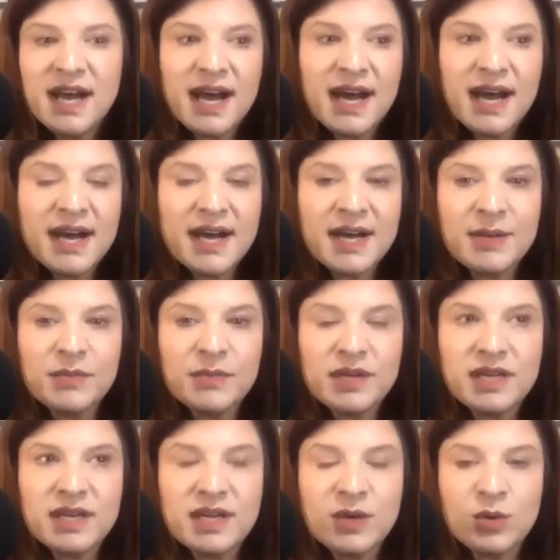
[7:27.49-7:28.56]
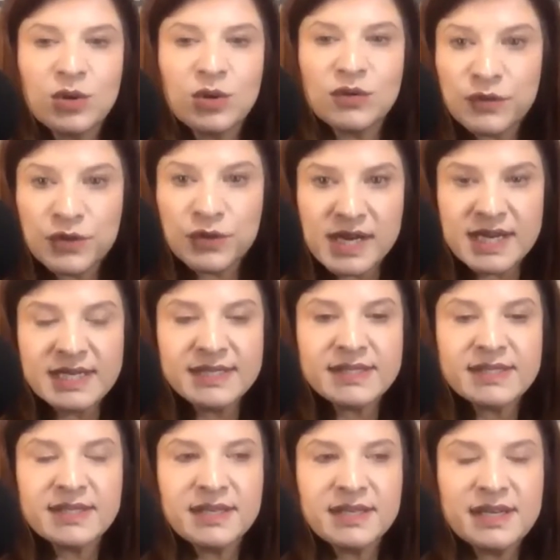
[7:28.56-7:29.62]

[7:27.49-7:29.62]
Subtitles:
or freeze,